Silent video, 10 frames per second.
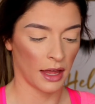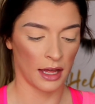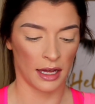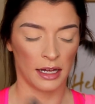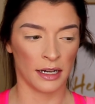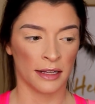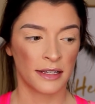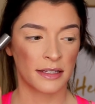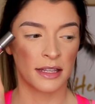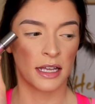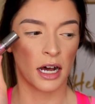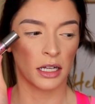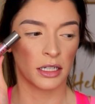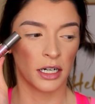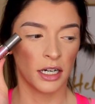And this is the
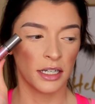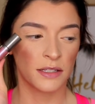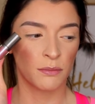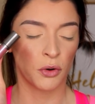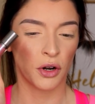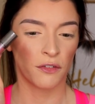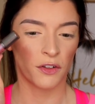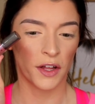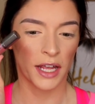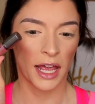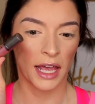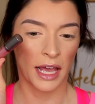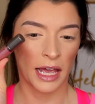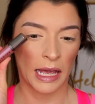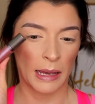color. It's more of like
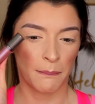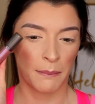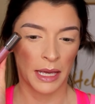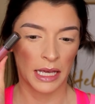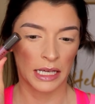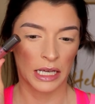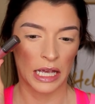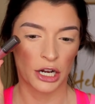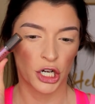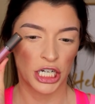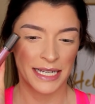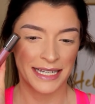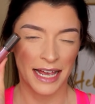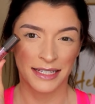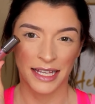a pink
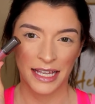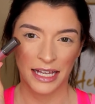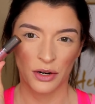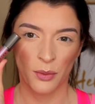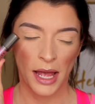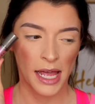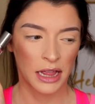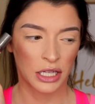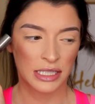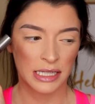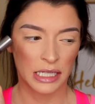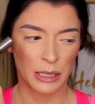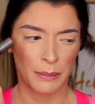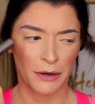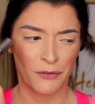iridescent in a way. Looks a
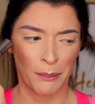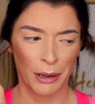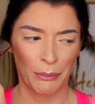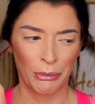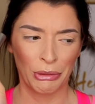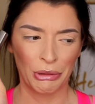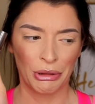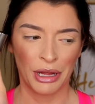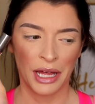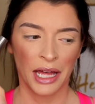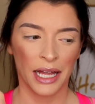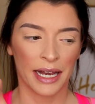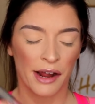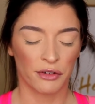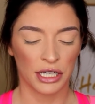little bit of a purple.
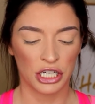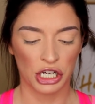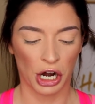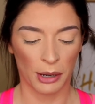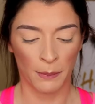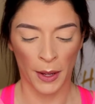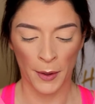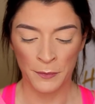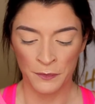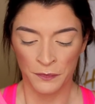Not really sure, but